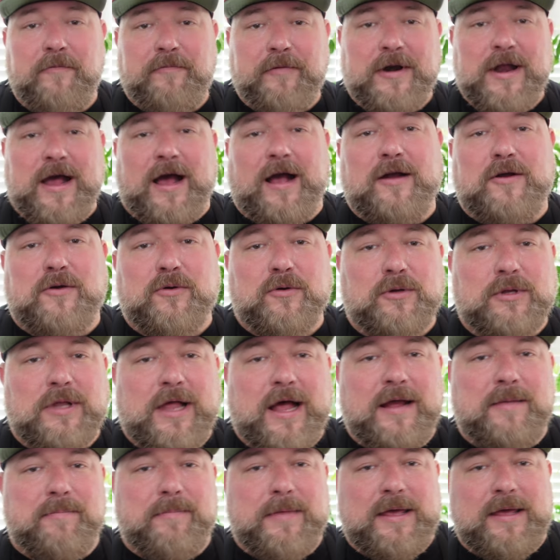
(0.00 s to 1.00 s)
if you're not cool
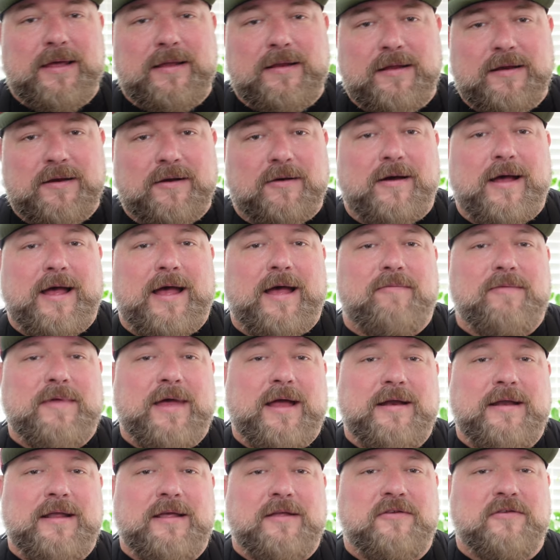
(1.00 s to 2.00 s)
like me and you don't have
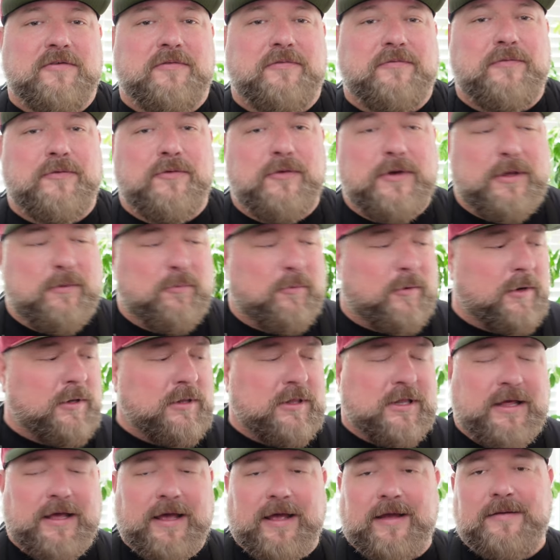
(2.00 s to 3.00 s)
that Ninja Foodi
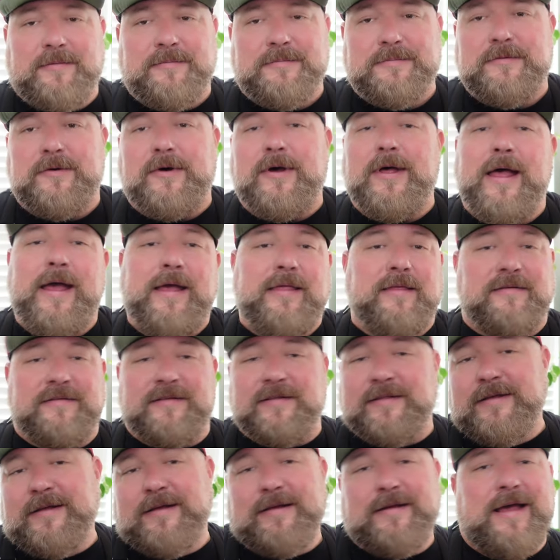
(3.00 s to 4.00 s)
1 lid, well, hey, there's a
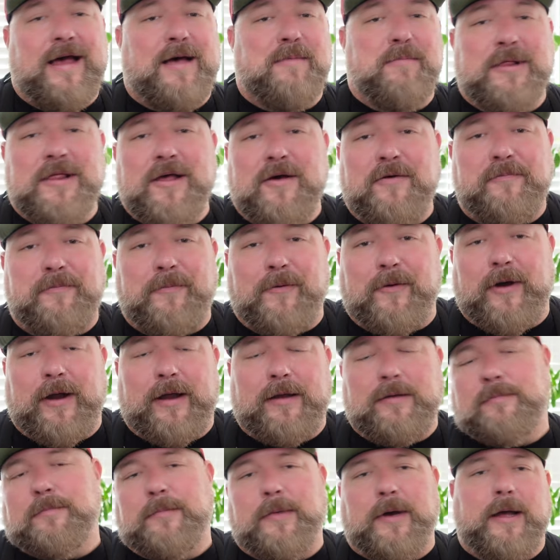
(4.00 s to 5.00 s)
link down below for it,
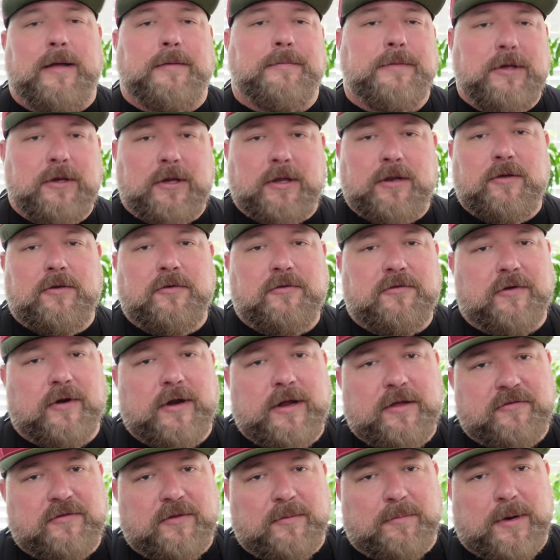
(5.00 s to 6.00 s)
but you can use your
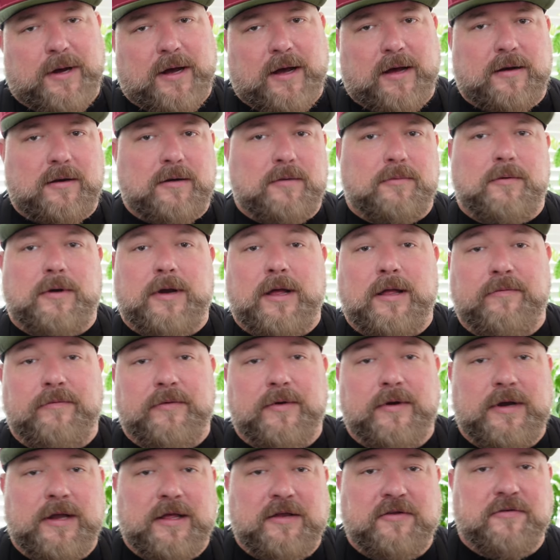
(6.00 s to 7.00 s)
Instant Pot or
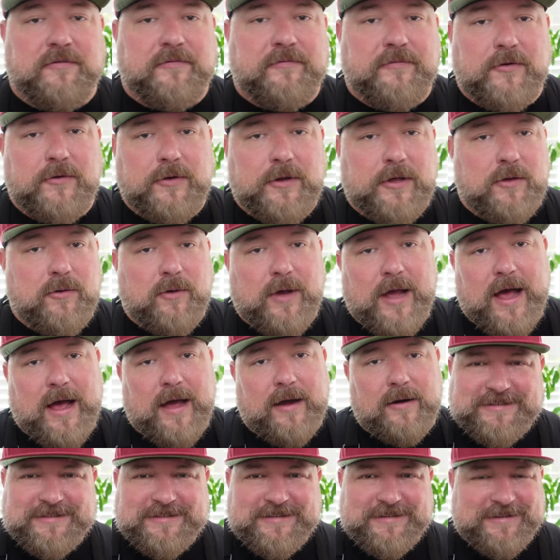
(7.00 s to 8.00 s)
whatever Ninja Foodi you got.
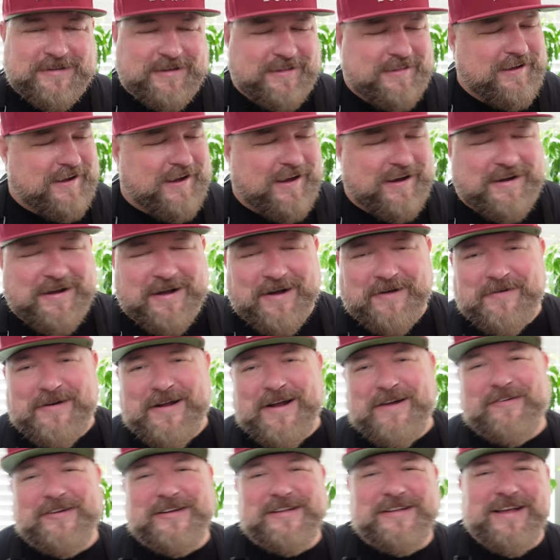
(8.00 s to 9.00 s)
I think I covered
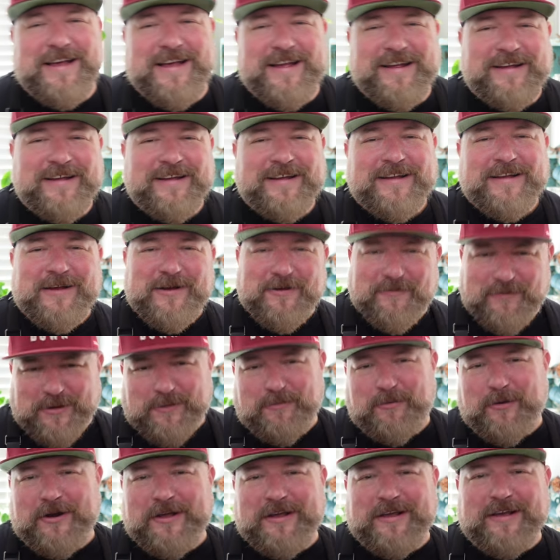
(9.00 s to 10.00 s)
everything. Feeling
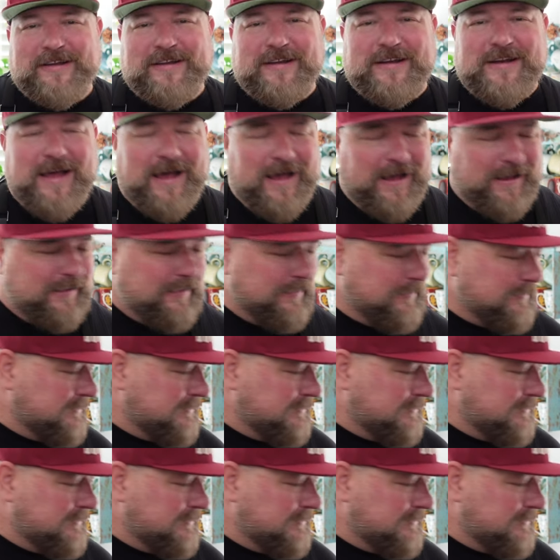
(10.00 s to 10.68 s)
pretty good today.